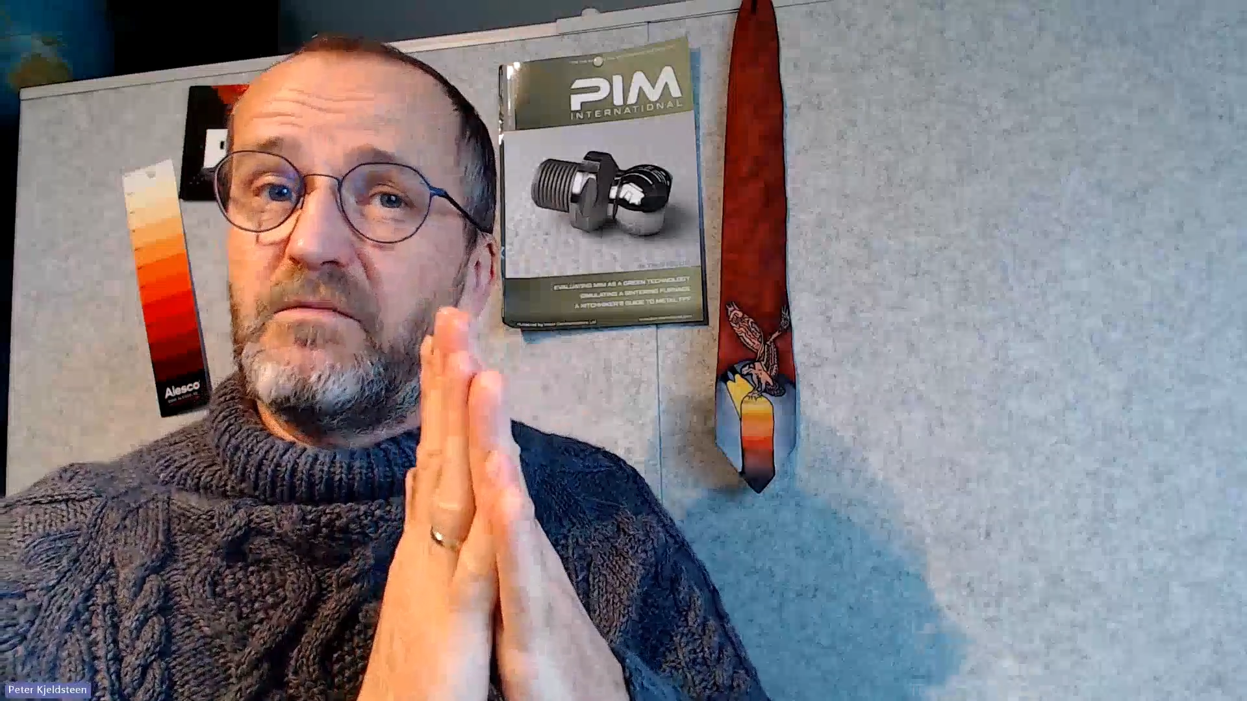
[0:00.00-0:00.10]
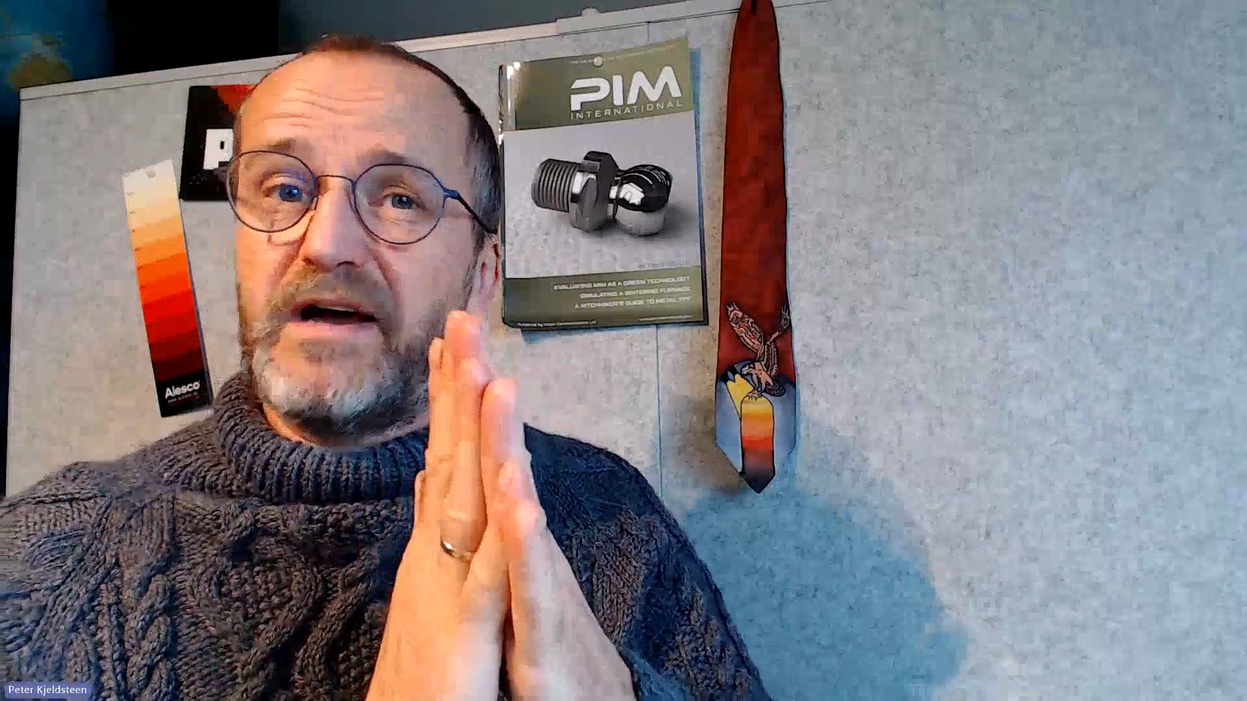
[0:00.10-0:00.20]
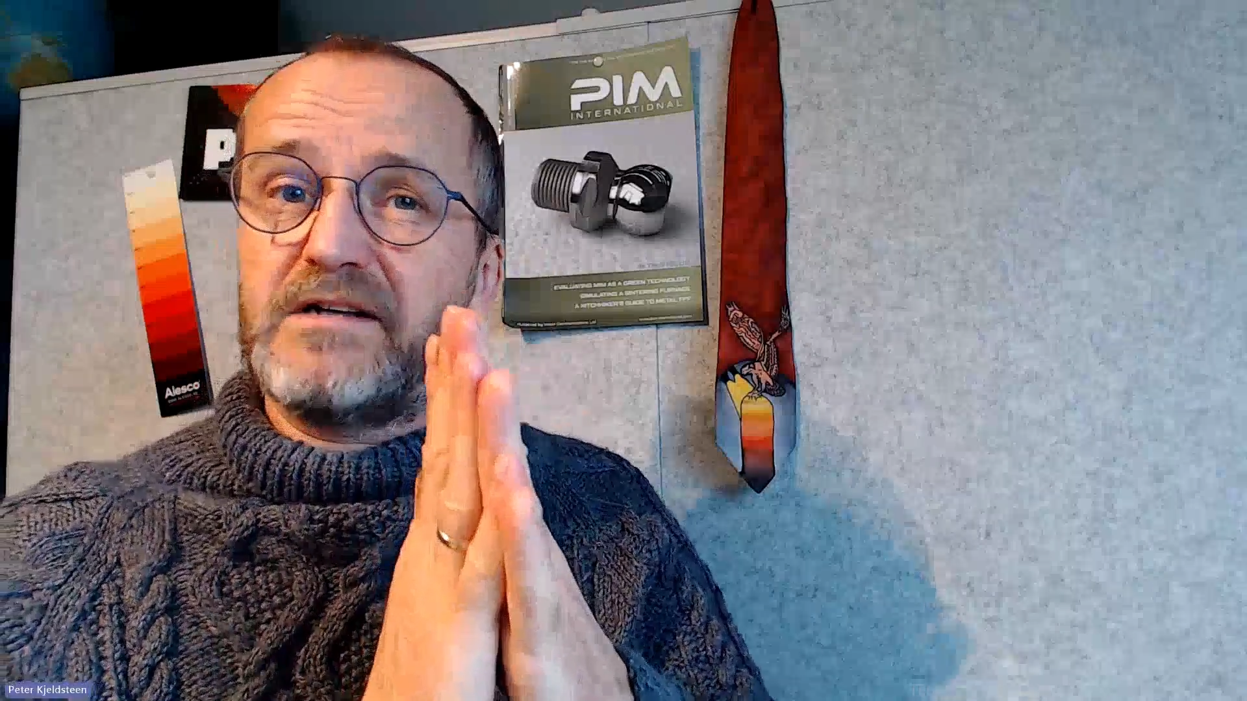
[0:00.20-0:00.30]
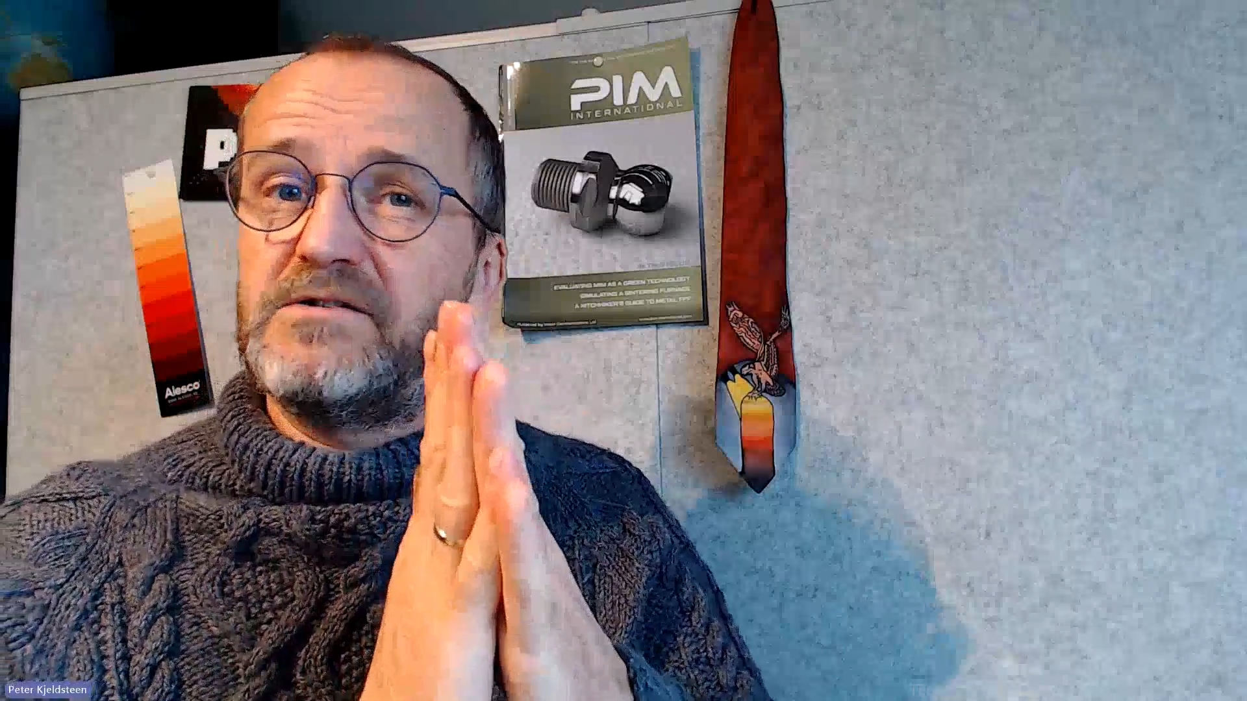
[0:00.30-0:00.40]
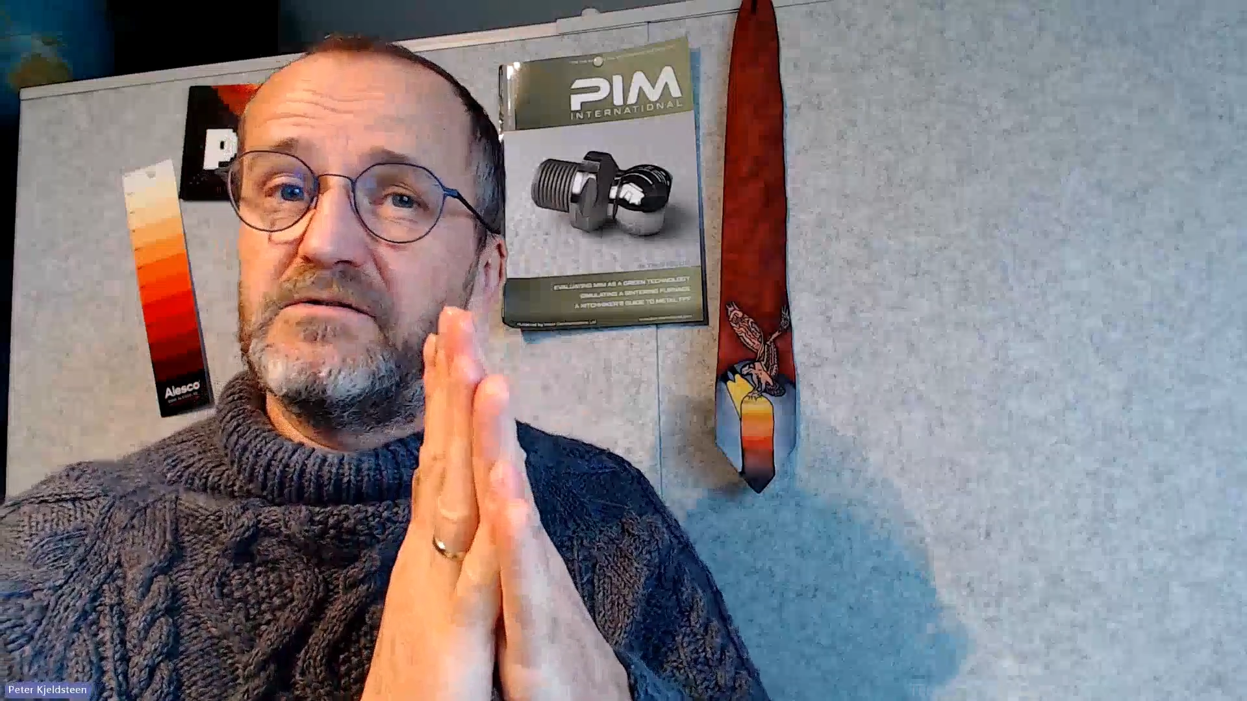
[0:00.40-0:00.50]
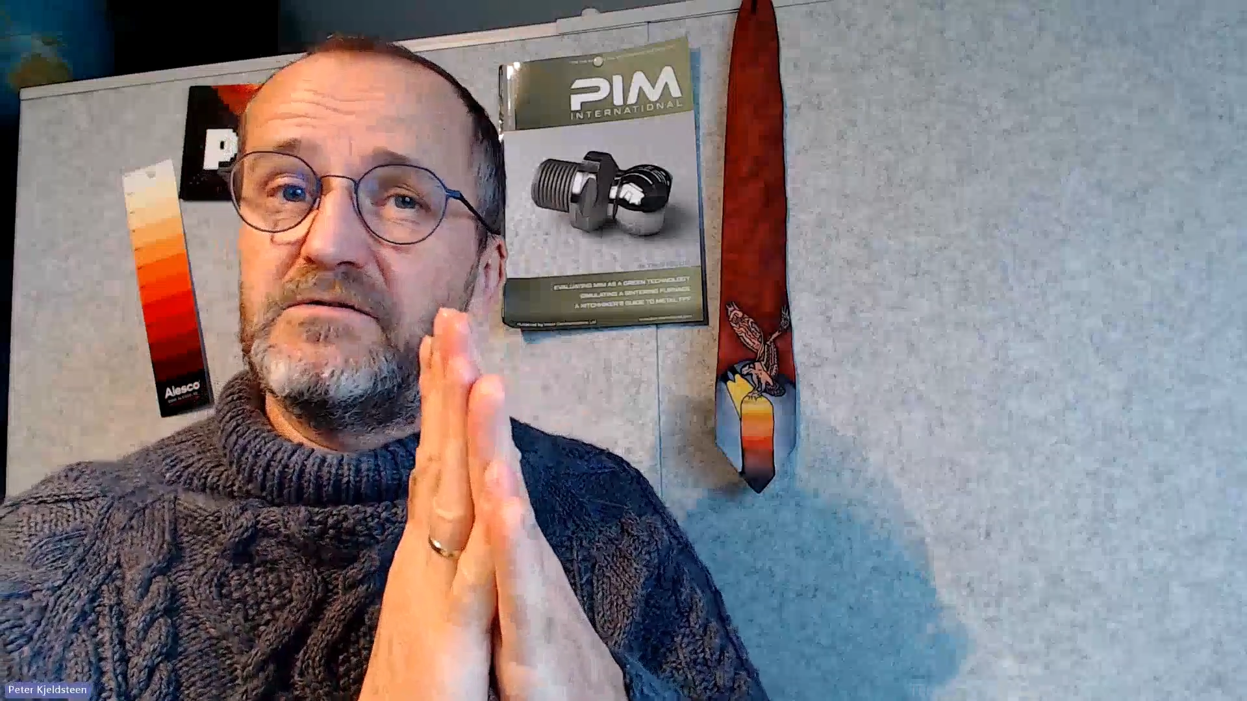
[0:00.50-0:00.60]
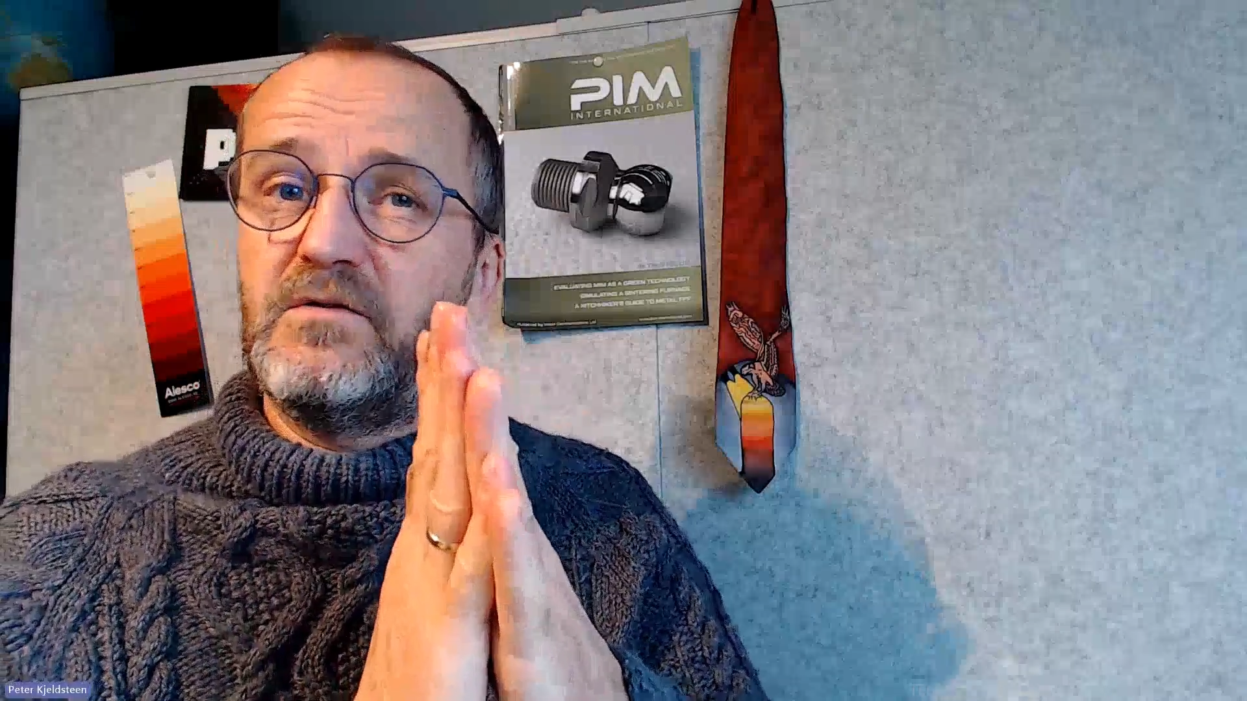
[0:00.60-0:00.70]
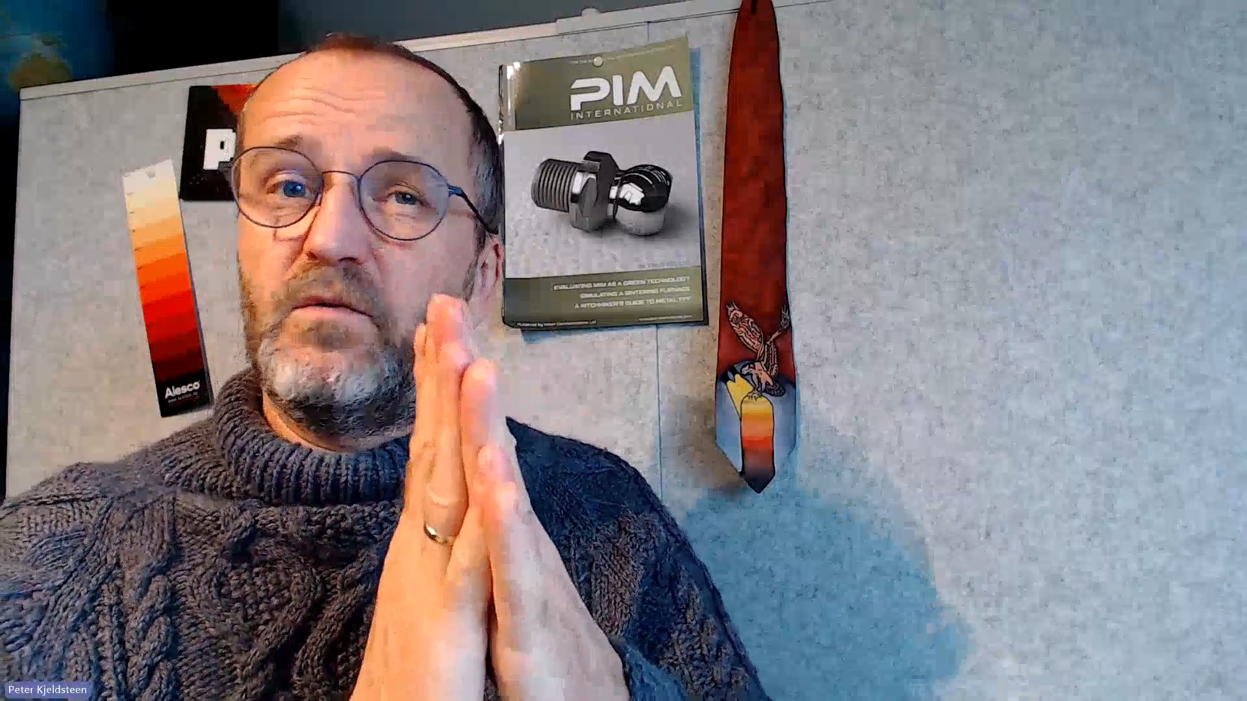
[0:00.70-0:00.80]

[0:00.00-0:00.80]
back to